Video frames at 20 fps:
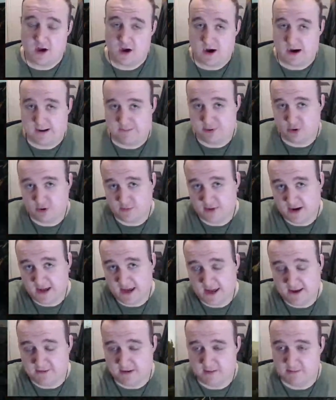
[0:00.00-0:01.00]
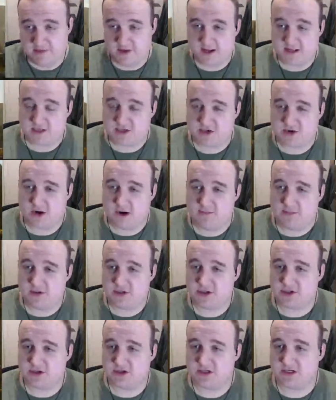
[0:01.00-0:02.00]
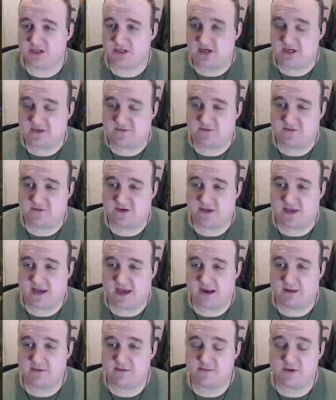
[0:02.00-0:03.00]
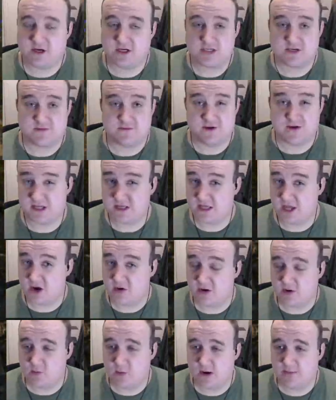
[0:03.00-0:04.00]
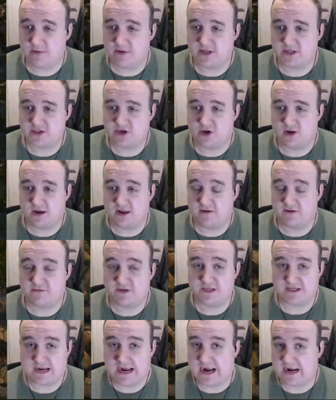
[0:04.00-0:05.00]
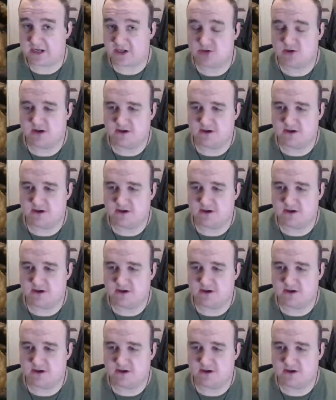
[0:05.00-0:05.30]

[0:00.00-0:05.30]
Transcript: I pull my aim up there to try and put shots into his 50 caliber because I figured the only weapon he's got left that's actually